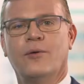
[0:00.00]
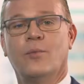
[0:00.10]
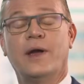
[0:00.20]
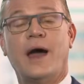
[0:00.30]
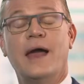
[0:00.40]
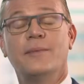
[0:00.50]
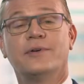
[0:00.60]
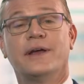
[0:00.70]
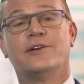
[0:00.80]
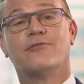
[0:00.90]
We are able
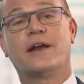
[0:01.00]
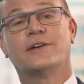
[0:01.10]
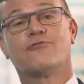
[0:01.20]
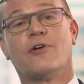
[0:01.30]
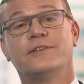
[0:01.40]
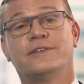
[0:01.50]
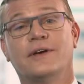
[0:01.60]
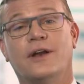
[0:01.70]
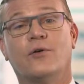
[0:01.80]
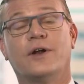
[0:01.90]
to interact across
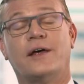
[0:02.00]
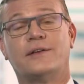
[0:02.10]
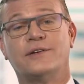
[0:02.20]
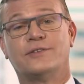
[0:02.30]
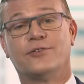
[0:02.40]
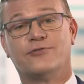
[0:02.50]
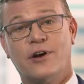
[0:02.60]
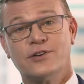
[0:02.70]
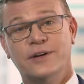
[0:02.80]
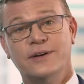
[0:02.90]
an organisational
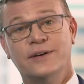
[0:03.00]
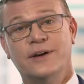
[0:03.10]
structure,